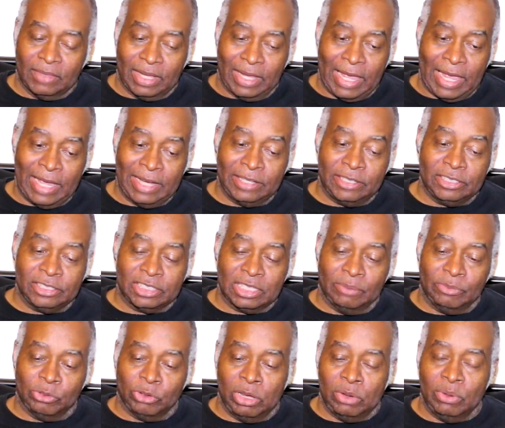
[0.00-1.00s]
and to
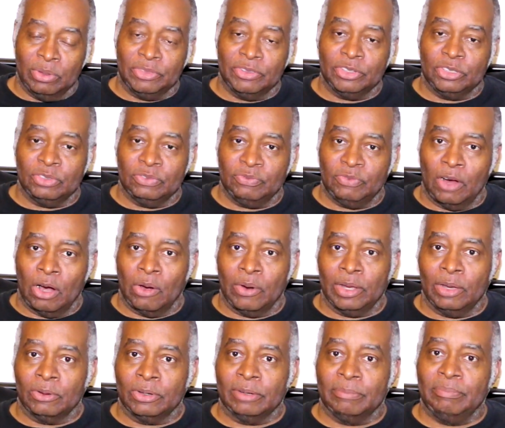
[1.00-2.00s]
some degree with the
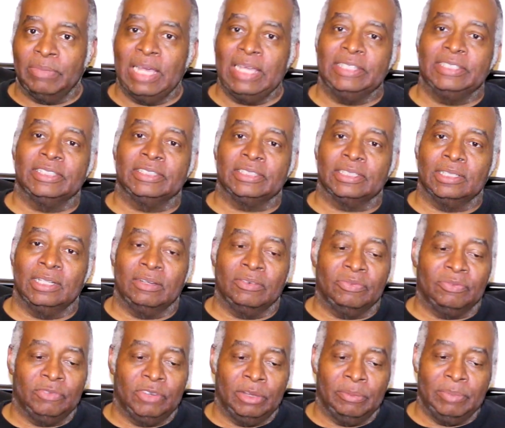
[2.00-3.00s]
Safari on the basis
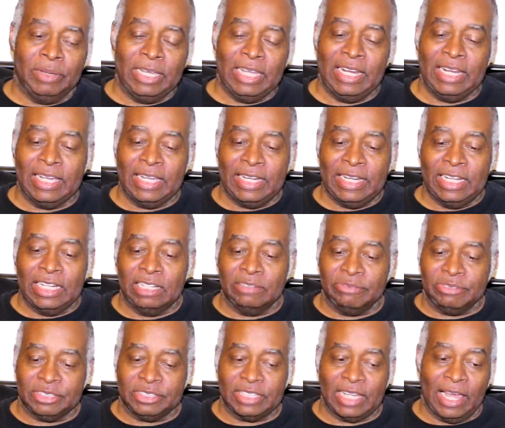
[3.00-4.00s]
of the beginning and end
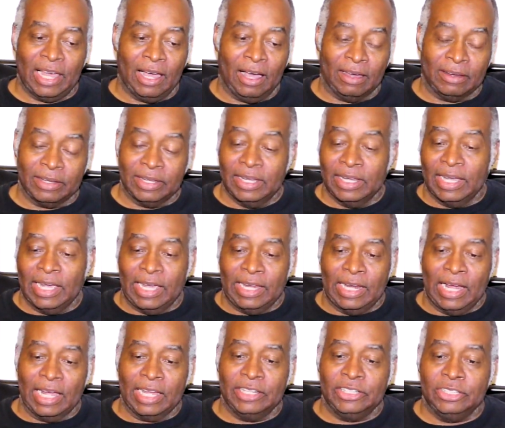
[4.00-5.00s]
of a sound.
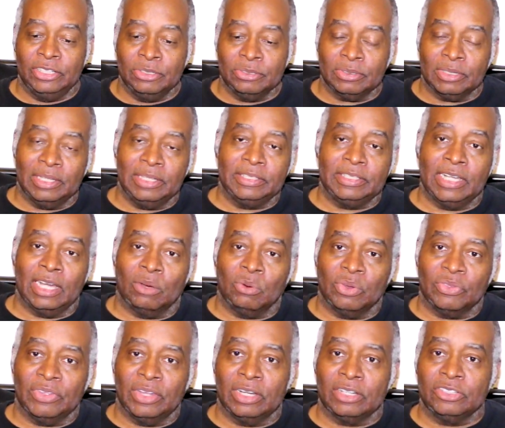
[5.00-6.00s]
And I can usually tell
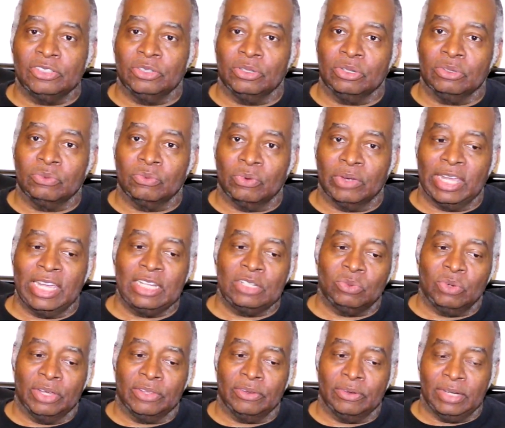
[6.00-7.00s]
within a certain range
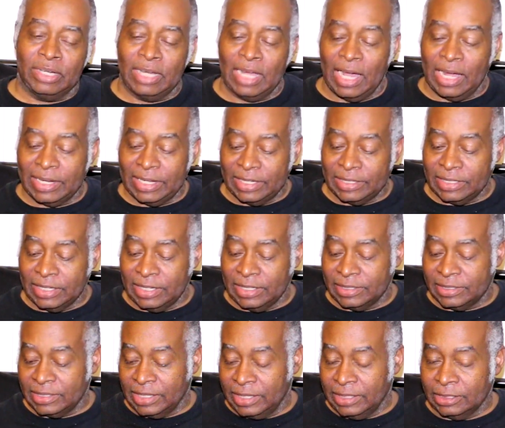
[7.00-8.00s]
whether or not it
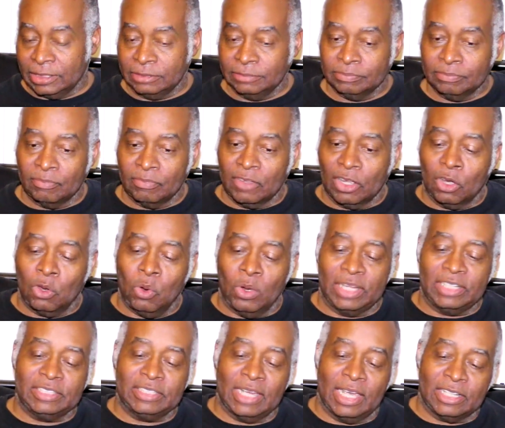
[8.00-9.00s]
is a
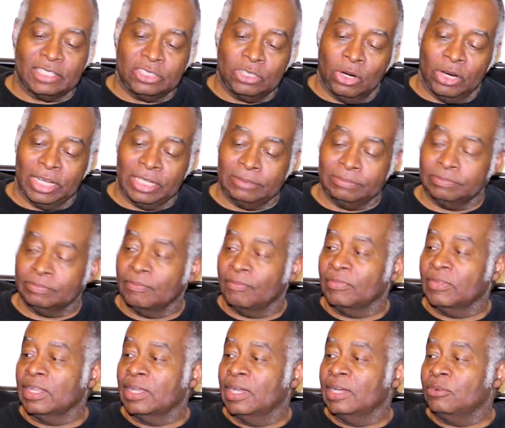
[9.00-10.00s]
coin size target.
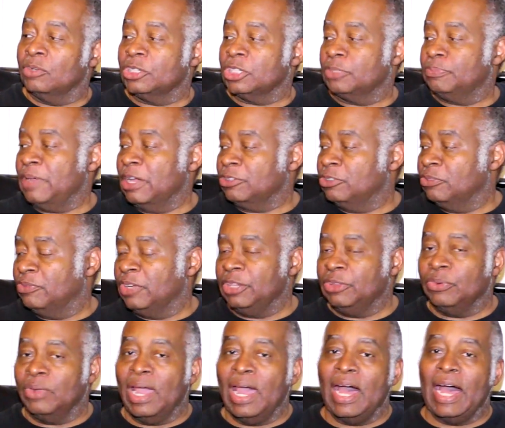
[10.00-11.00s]
With the Spectra
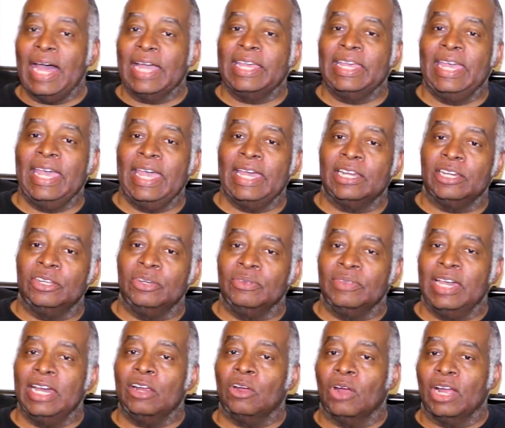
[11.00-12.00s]
V3i, I can't do
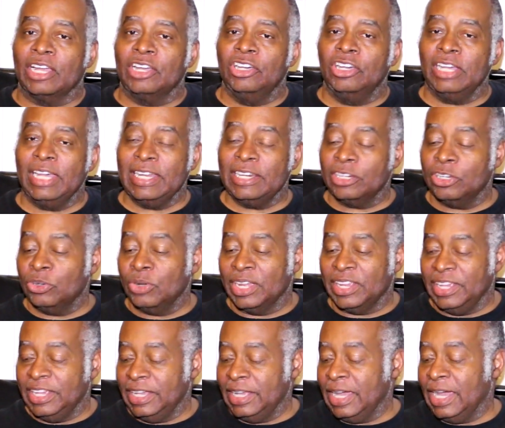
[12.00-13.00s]
that, or I couldn't do
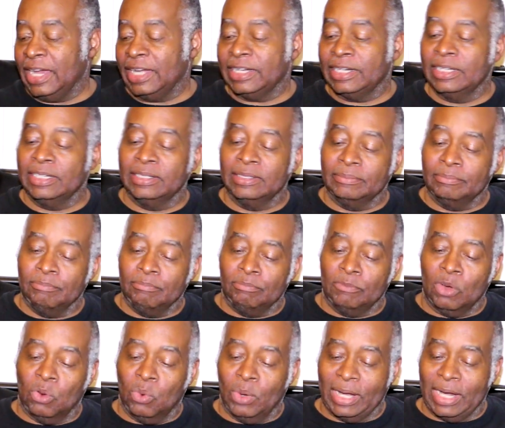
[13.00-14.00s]
it yet.
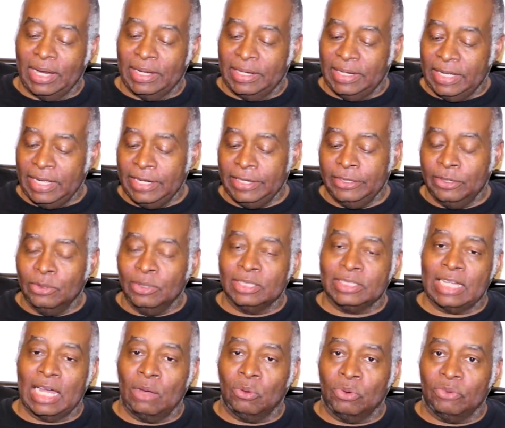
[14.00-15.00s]
But what I did do
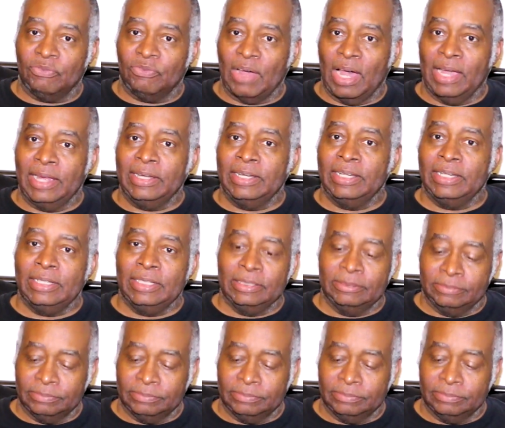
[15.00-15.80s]
is I would find it,